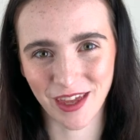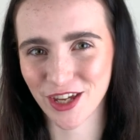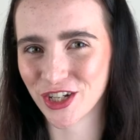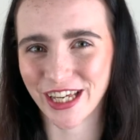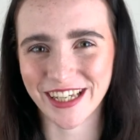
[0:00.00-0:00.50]

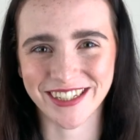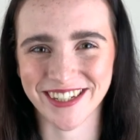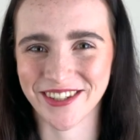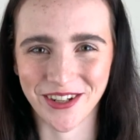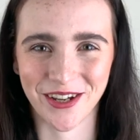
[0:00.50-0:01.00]
She
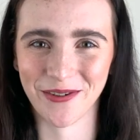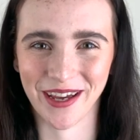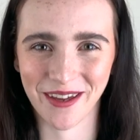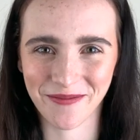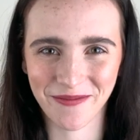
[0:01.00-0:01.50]
just knew it.
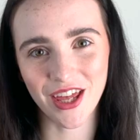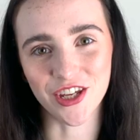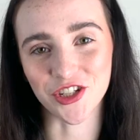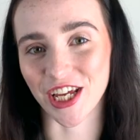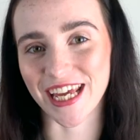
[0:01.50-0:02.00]

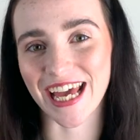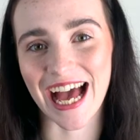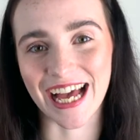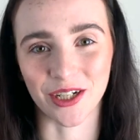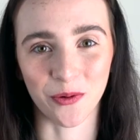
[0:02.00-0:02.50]
She
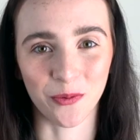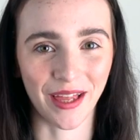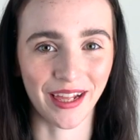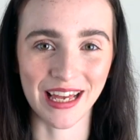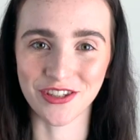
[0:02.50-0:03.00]
had a
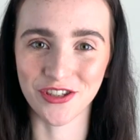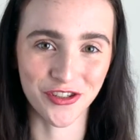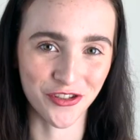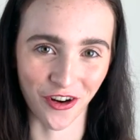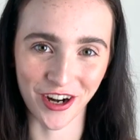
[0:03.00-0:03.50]
will as
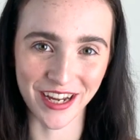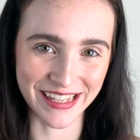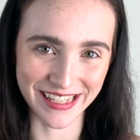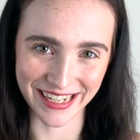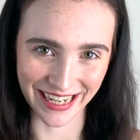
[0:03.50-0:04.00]
strong as
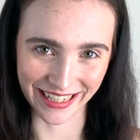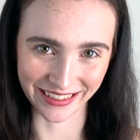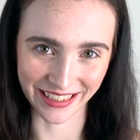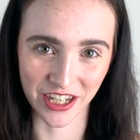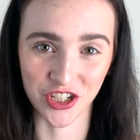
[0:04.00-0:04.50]
steel,
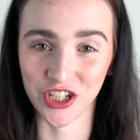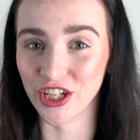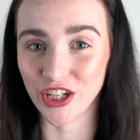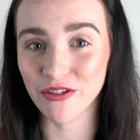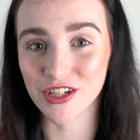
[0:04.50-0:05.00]
and she
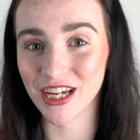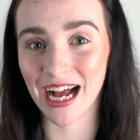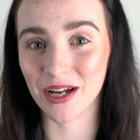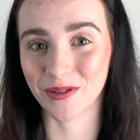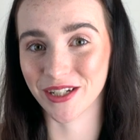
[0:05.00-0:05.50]
knew she
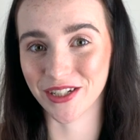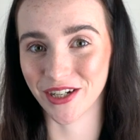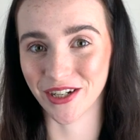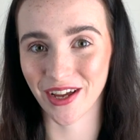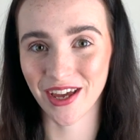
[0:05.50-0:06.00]
had what it
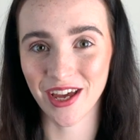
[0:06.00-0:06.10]
took